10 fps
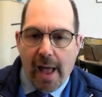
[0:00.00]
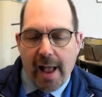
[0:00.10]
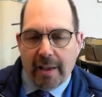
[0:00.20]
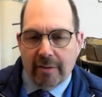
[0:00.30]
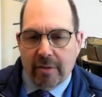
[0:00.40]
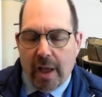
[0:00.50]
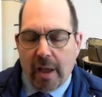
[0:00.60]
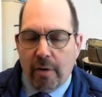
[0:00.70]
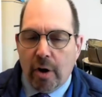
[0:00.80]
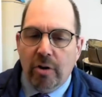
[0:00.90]
As
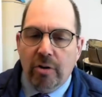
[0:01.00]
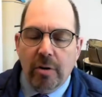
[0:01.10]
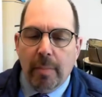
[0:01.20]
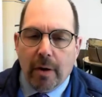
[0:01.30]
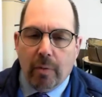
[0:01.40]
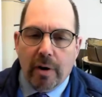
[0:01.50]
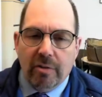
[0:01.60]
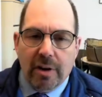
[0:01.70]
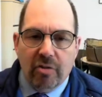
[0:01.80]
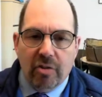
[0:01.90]
I continued my career as
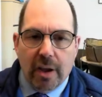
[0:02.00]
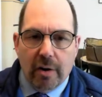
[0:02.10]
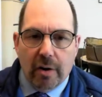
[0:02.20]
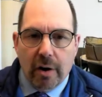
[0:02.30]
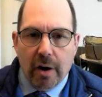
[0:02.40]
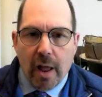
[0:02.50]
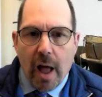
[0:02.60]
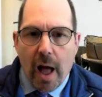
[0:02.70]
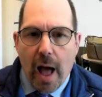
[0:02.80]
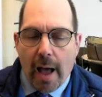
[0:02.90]
an educator,
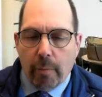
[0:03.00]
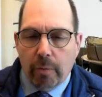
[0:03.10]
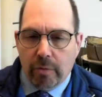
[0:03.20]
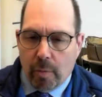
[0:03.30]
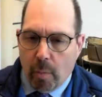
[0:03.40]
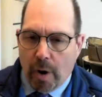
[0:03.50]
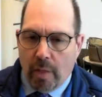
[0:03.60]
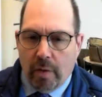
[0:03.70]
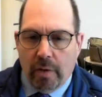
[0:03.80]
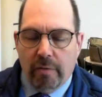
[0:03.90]
I was one of
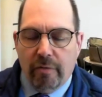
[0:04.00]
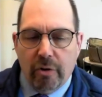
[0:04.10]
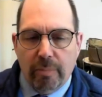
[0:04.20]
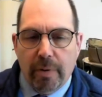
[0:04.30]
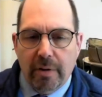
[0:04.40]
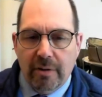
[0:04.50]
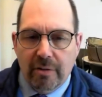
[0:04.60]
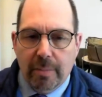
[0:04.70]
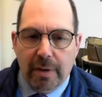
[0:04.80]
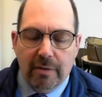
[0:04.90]
the first
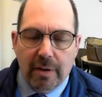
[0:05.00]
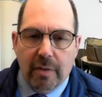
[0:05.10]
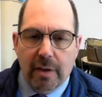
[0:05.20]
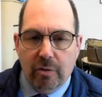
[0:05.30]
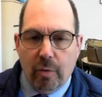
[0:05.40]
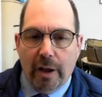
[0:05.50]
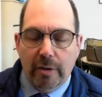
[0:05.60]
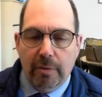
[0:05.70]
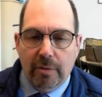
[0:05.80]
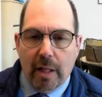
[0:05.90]
participants in the
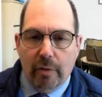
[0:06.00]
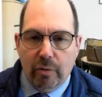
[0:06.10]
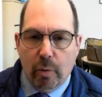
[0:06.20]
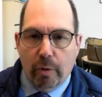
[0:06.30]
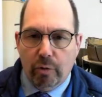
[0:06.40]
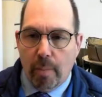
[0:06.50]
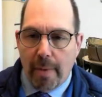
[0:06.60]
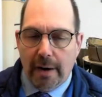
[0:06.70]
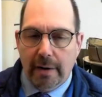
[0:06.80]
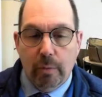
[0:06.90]
hysteroscopy scholars course where
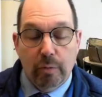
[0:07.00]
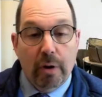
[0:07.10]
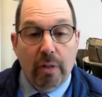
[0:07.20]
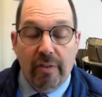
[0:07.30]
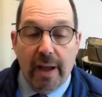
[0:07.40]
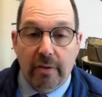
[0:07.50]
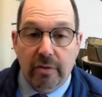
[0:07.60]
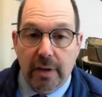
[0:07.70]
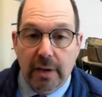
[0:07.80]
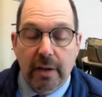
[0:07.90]
Magdi was one of the
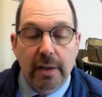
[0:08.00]
faculty.